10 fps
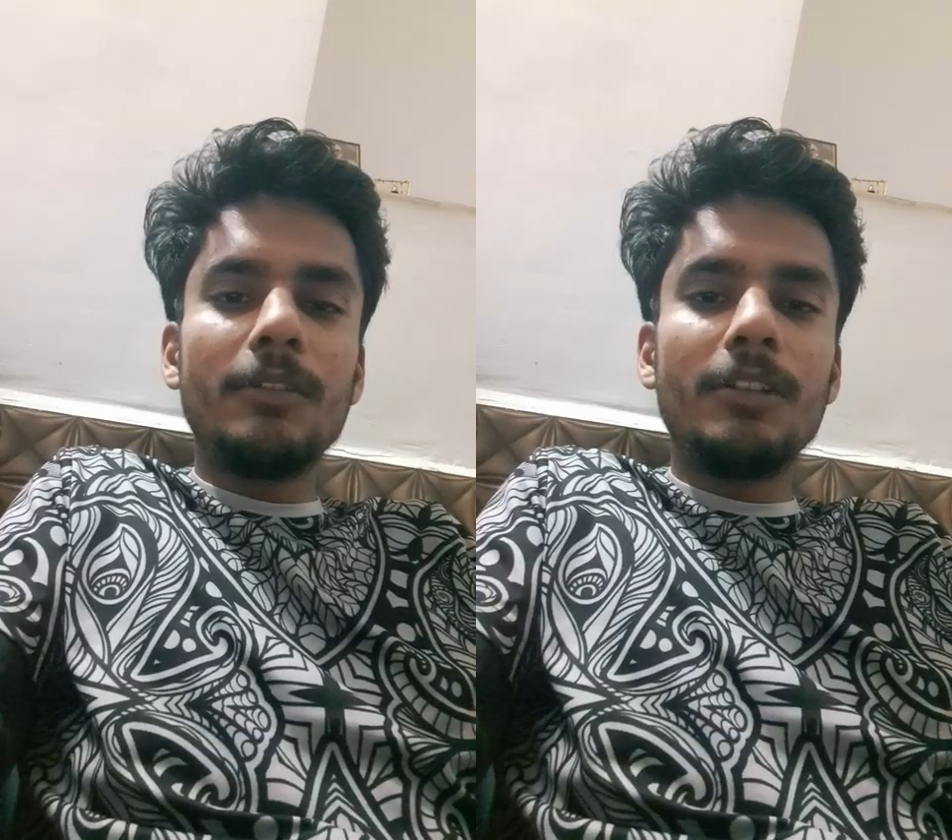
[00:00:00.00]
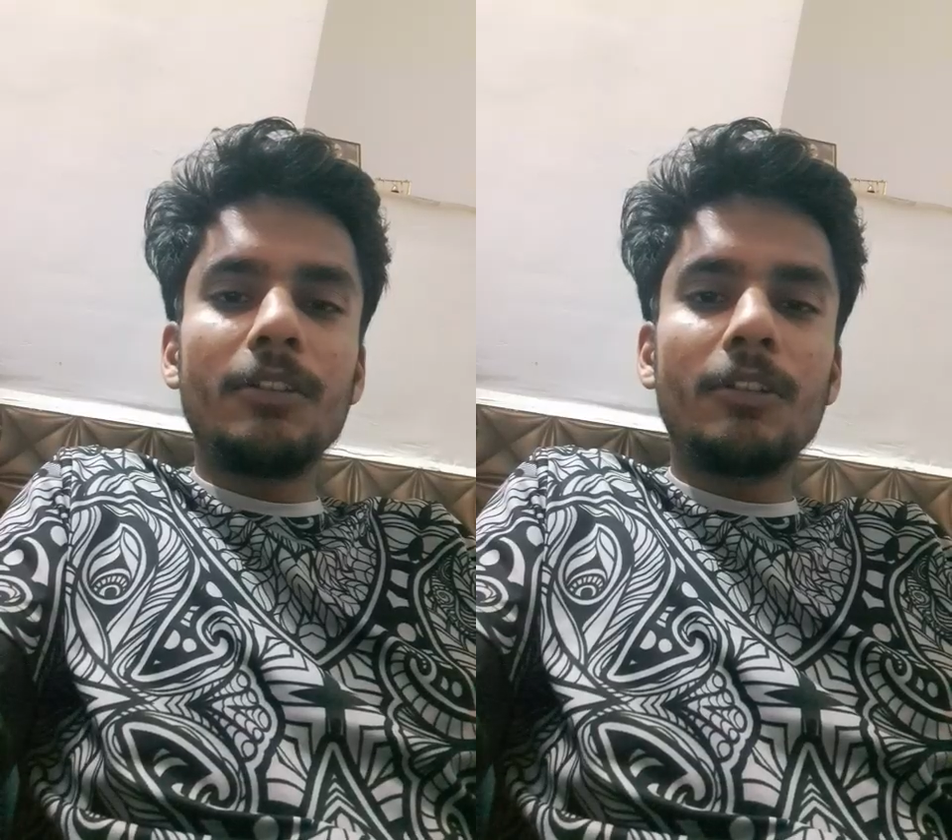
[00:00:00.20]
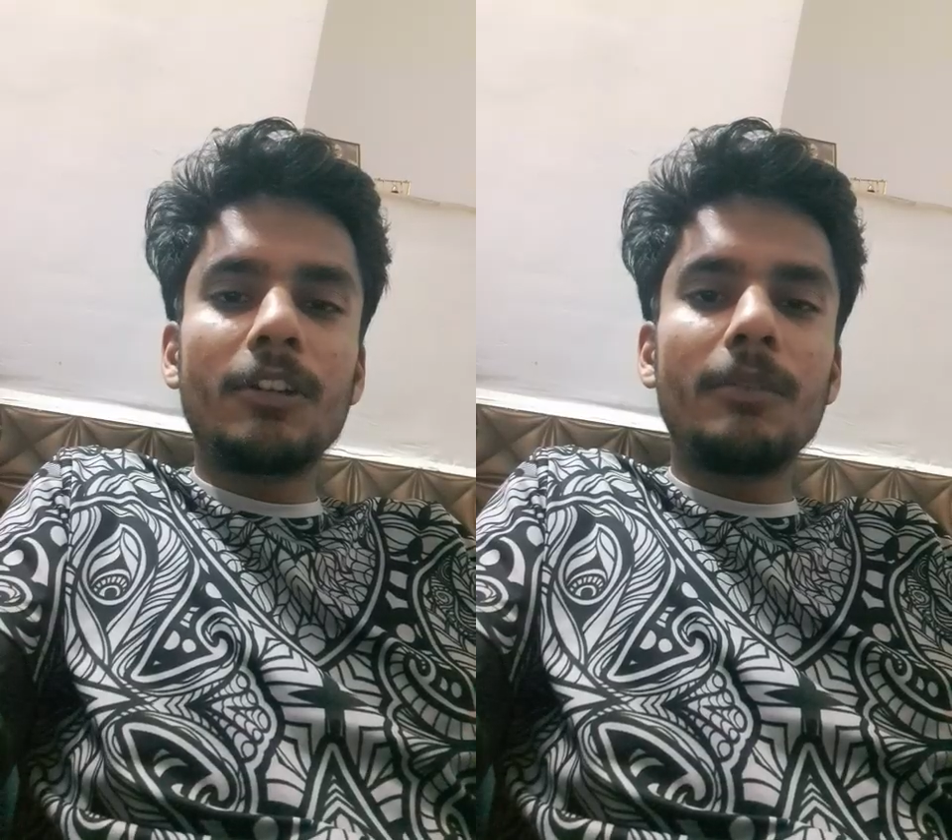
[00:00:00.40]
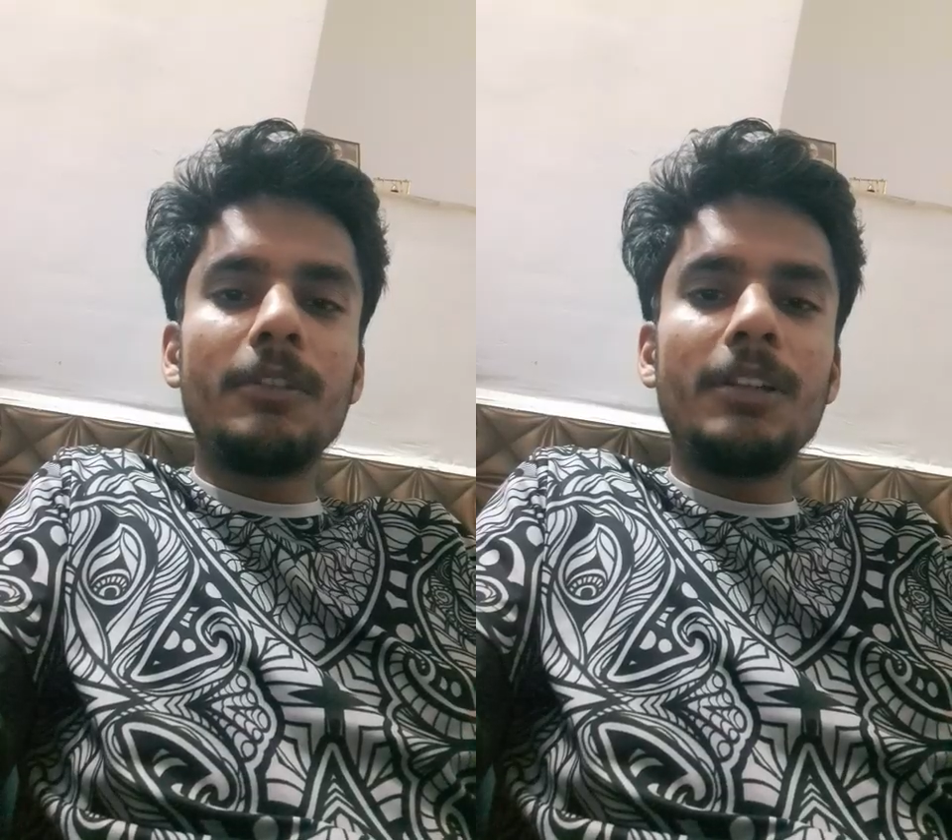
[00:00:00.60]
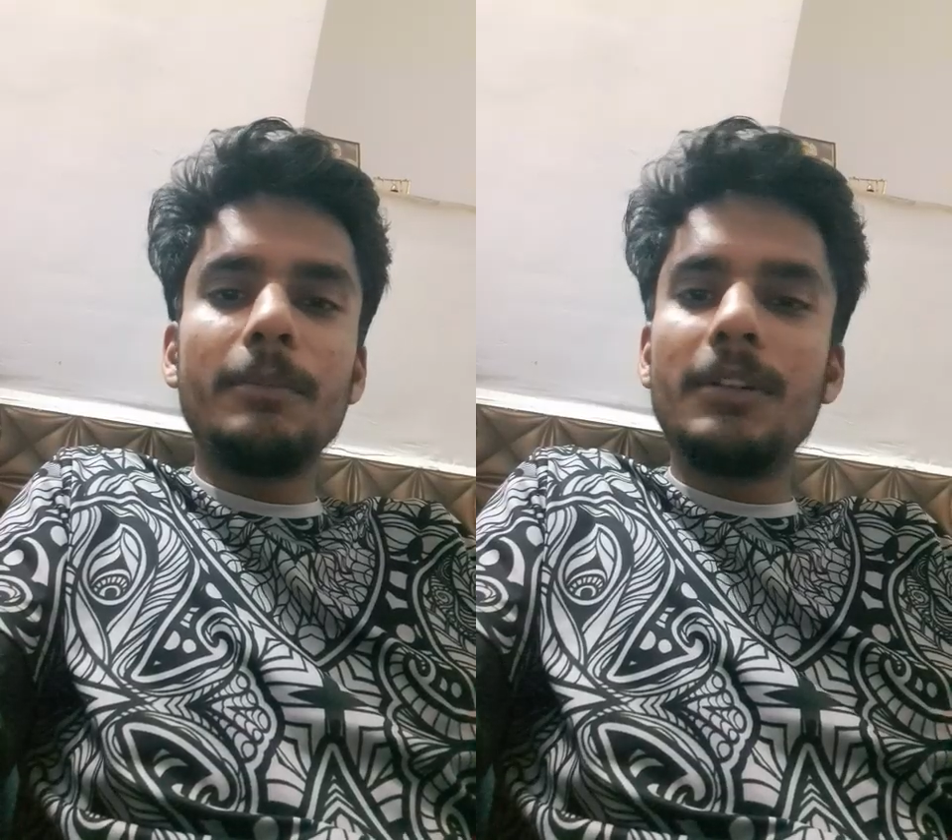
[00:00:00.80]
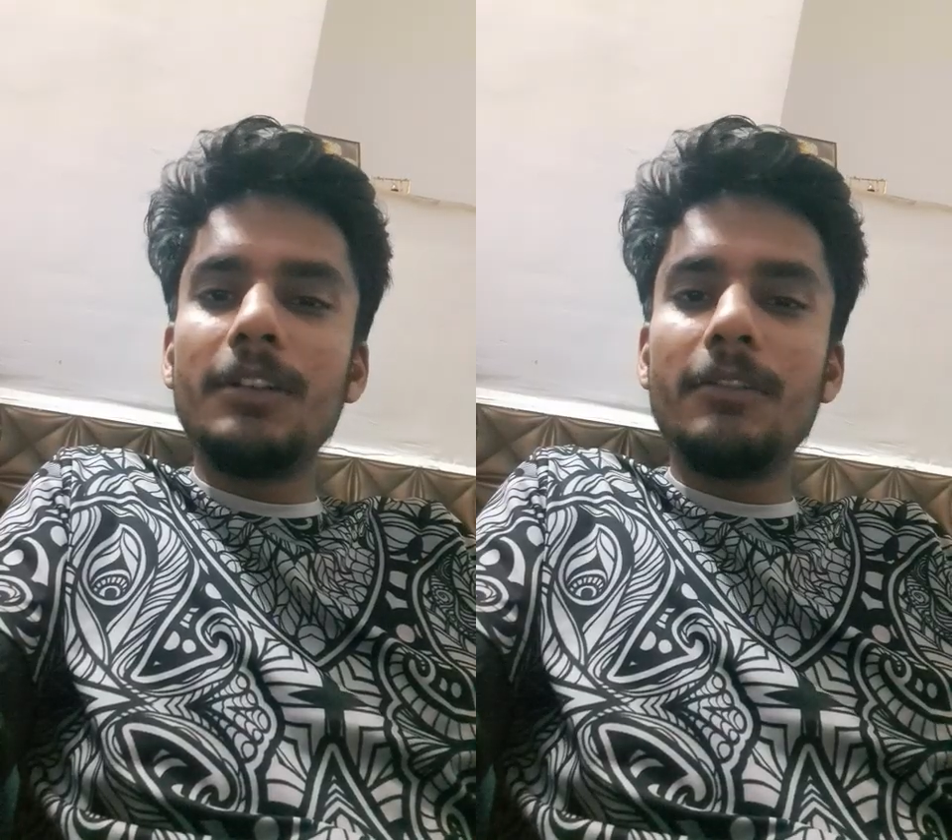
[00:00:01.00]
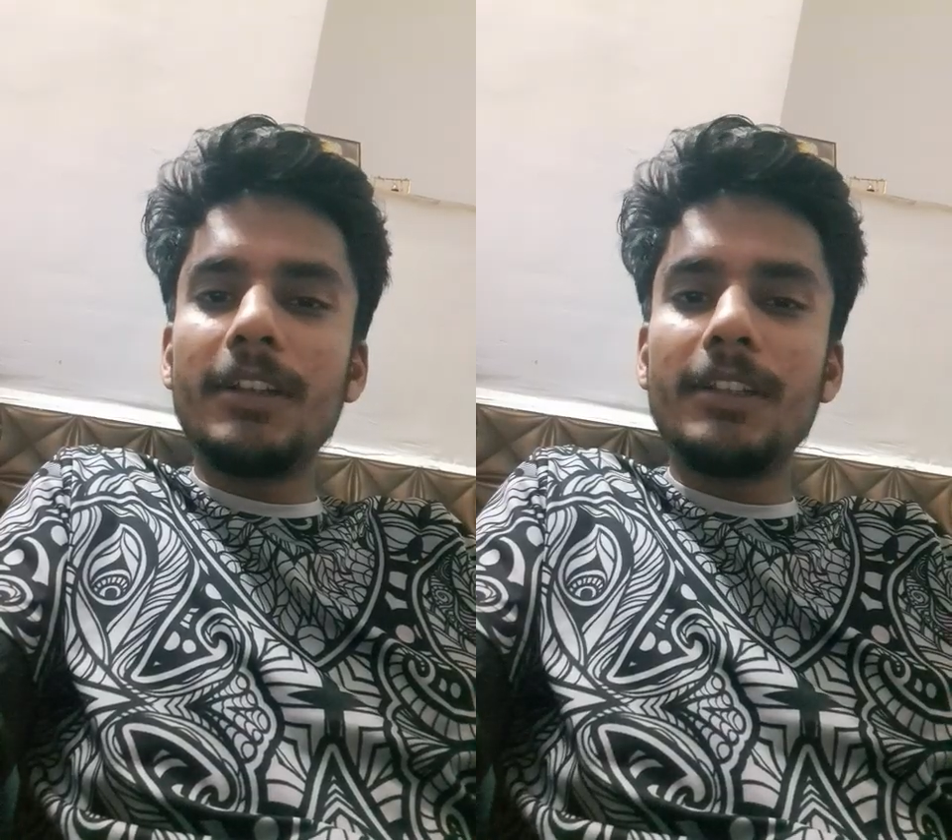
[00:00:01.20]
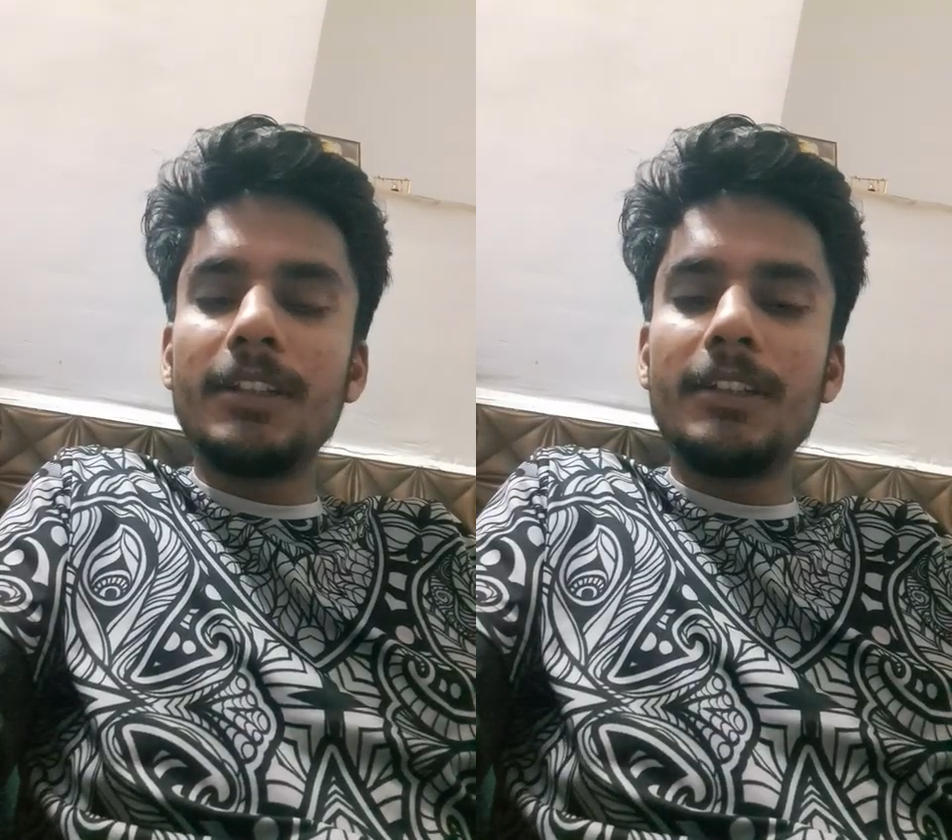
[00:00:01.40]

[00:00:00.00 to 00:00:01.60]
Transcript: not available by the